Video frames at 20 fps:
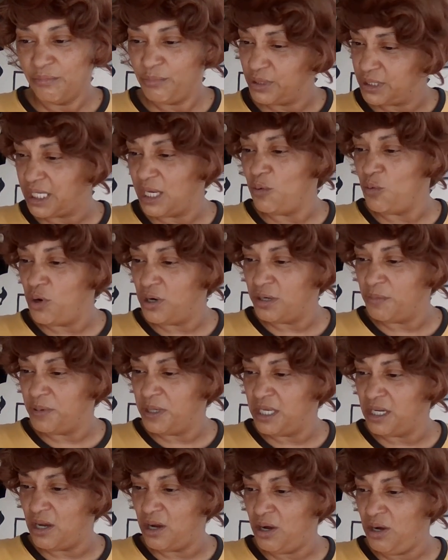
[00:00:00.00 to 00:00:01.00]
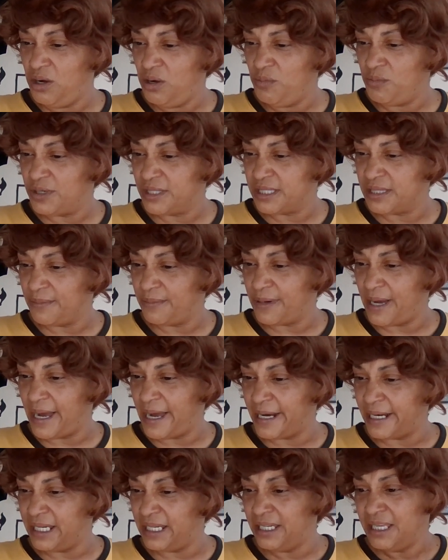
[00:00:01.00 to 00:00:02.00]
but they want to be in a home with
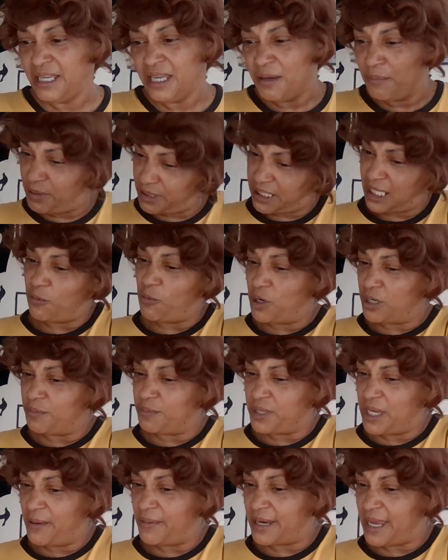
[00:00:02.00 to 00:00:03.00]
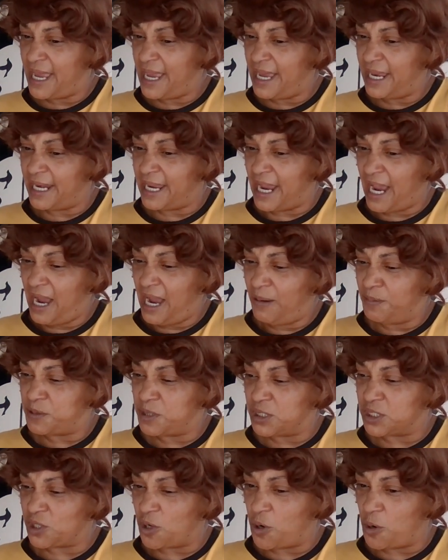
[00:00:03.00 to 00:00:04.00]
somebody, but they want to be able to have their
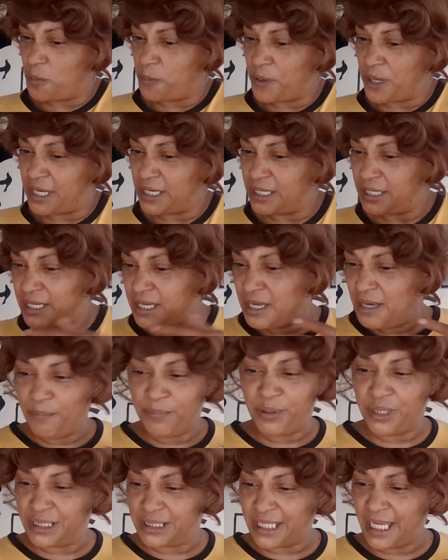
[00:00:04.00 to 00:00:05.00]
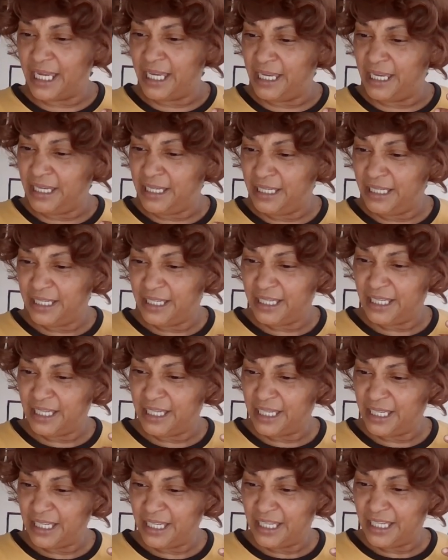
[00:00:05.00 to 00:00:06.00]
options open, but they
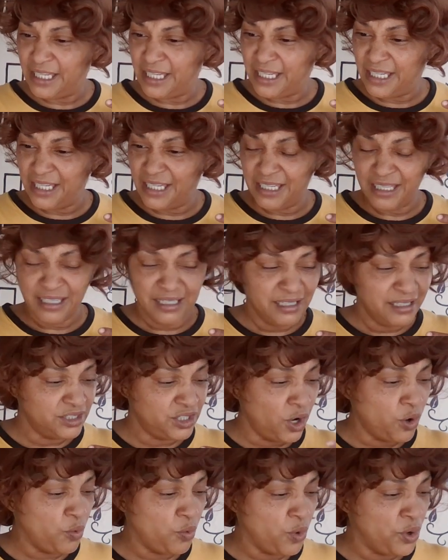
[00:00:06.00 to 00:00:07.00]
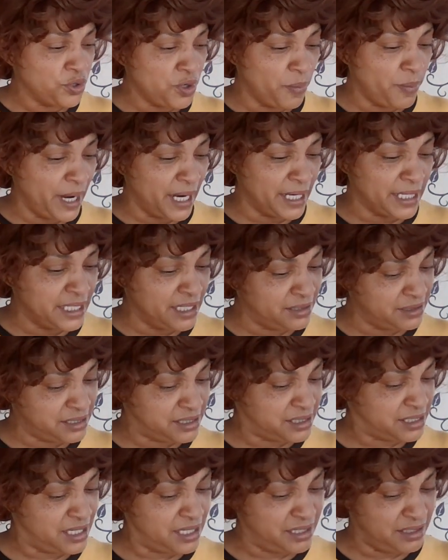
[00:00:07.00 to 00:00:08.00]
don't want nobody
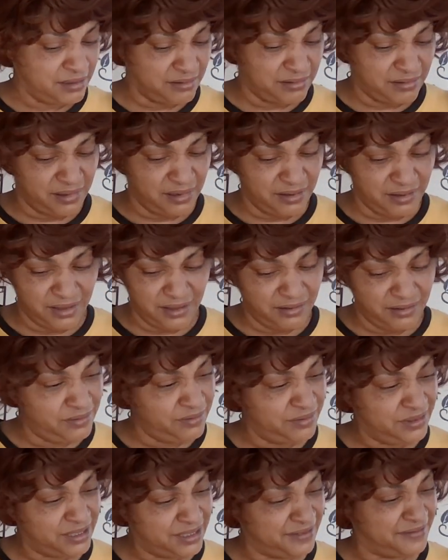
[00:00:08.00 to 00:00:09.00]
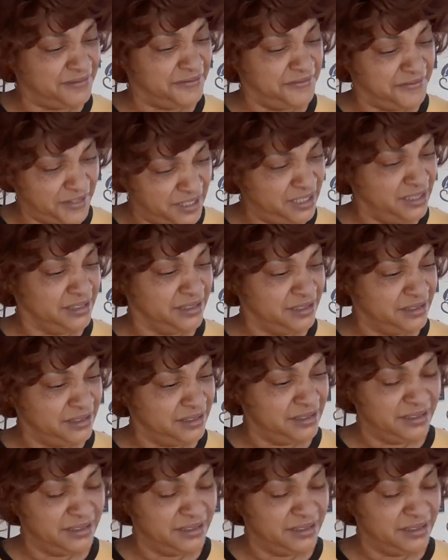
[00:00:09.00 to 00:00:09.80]
else to. What the fuck?